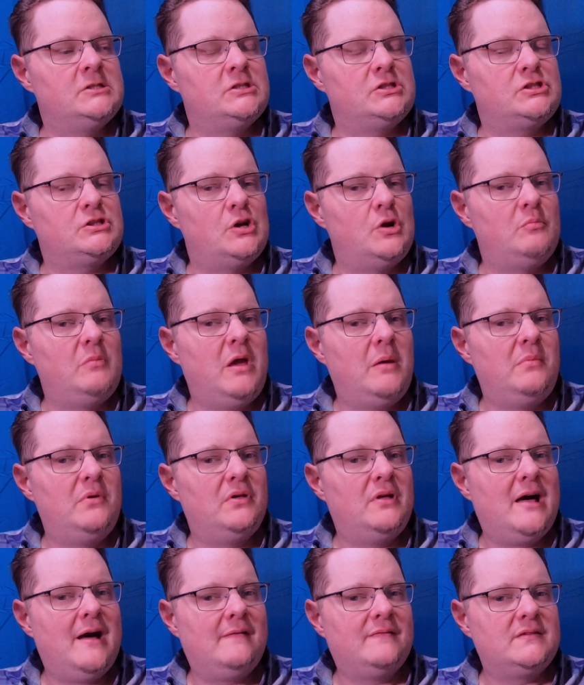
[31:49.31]
So maybe
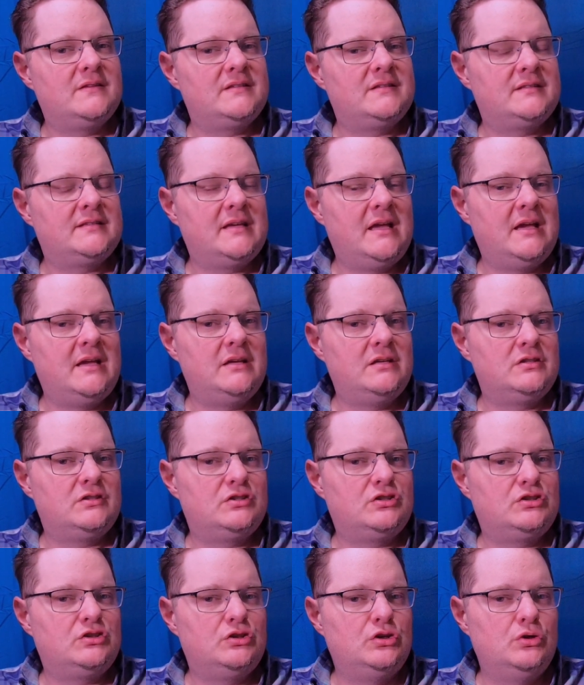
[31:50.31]
you'll have to stay
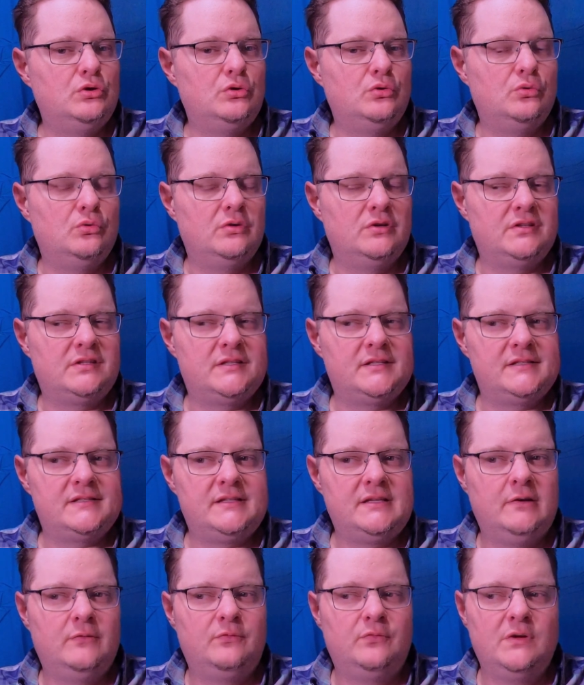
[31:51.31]
tuned to
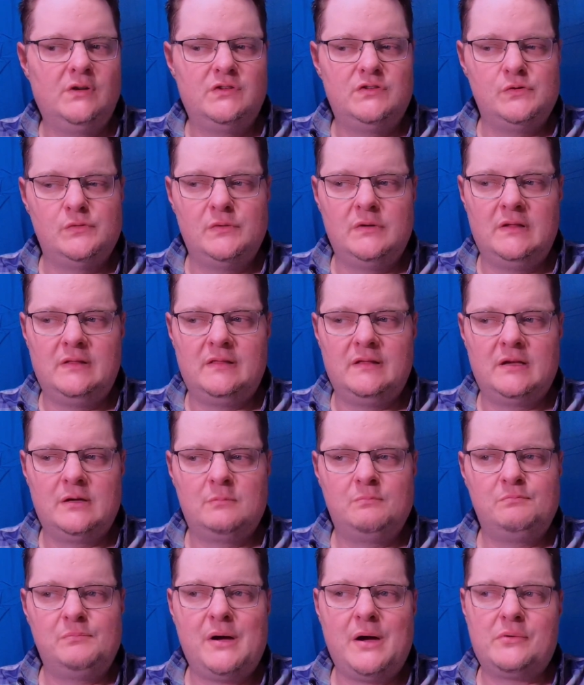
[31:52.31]
see if we do anything
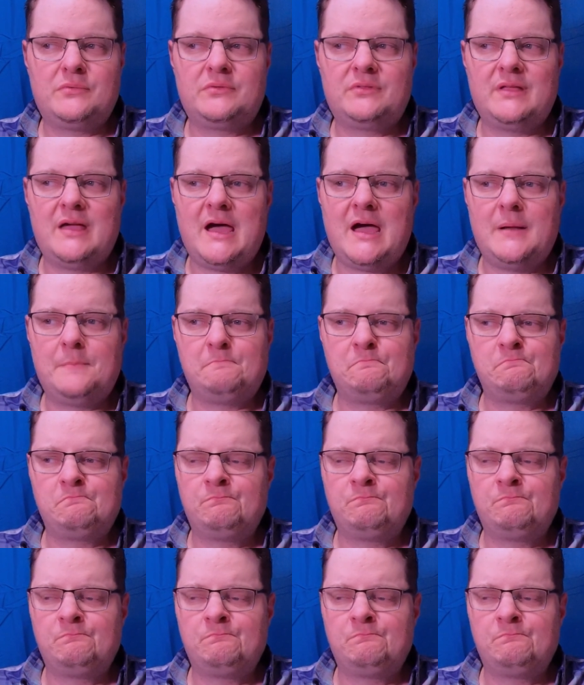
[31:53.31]
about that.